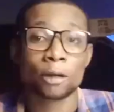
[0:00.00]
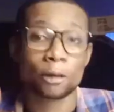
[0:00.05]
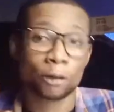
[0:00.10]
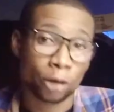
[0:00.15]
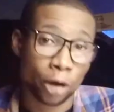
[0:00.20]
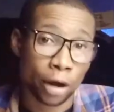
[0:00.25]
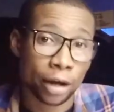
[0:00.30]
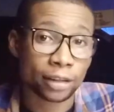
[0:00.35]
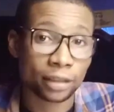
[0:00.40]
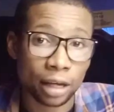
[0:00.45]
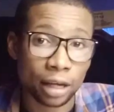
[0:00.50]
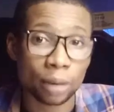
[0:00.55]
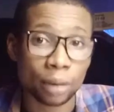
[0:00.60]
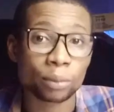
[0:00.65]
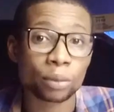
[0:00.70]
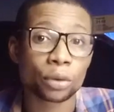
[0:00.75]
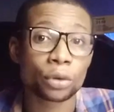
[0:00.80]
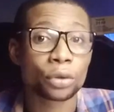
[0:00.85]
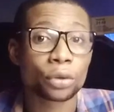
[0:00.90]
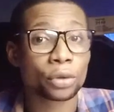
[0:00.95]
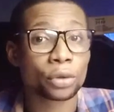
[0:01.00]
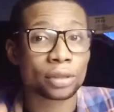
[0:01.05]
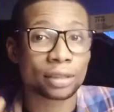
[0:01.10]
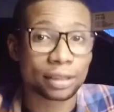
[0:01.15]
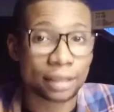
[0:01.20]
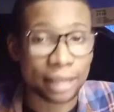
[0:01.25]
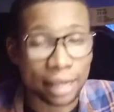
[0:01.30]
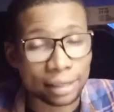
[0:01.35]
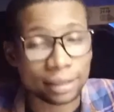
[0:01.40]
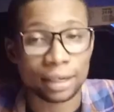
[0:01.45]
For example, you
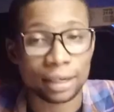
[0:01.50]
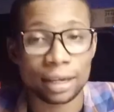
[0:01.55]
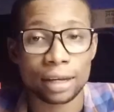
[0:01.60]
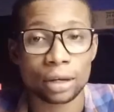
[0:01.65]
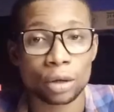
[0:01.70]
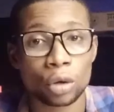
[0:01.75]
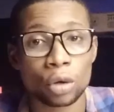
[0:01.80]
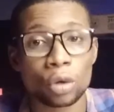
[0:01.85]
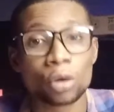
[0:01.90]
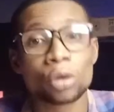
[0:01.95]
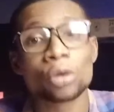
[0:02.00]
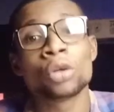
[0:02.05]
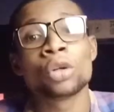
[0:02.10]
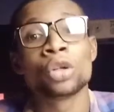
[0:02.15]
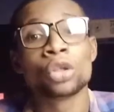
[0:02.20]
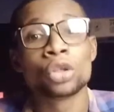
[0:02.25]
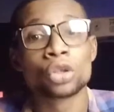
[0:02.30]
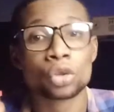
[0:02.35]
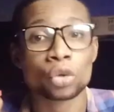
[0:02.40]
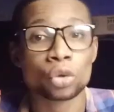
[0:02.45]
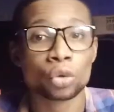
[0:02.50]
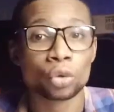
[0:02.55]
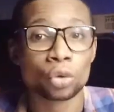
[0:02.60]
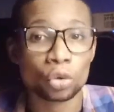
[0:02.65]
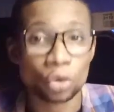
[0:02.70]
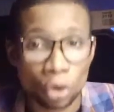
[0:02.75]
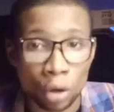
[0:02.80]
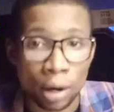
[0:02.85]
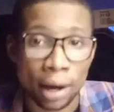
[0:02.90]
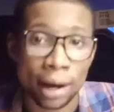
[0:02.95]
set a goal to
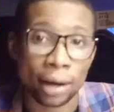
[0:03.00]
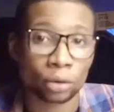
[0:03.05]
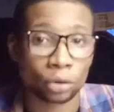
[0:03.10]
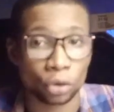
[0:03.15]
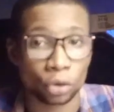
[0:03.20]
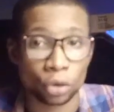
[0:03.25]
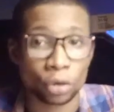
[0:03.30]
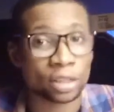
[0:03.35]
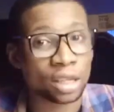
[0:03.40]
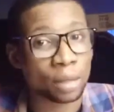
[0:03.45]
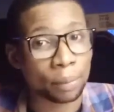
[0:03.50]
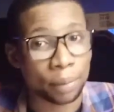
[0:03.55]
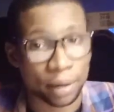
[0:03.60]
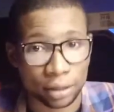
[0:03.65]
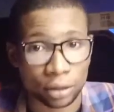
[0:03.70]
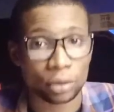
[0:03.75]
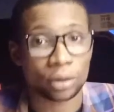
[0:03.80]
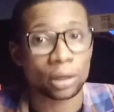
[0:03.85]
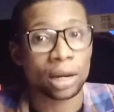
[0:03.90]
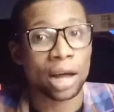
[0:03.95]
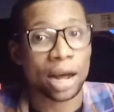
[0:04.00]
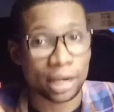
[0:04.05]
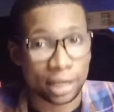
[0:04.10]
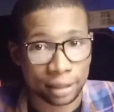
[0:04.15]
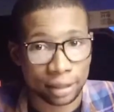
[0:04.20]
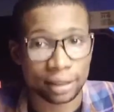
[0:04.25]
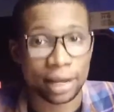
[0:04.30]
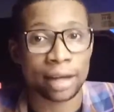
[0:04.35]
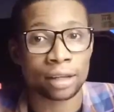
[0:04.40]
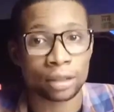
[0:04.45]
know how to use a particular
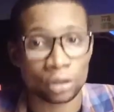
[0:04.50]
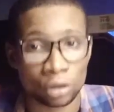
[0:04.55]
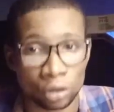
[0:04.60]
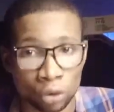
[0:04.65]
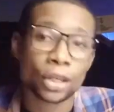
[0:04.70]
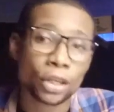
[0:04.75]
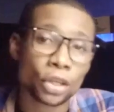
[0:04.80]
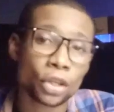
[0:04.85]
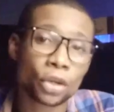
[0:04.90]
design tool.